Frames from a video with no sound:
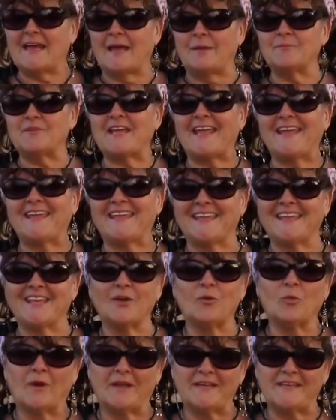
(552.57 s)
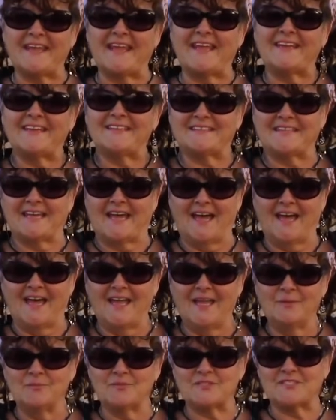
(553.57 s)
I'm taking it one day at a time,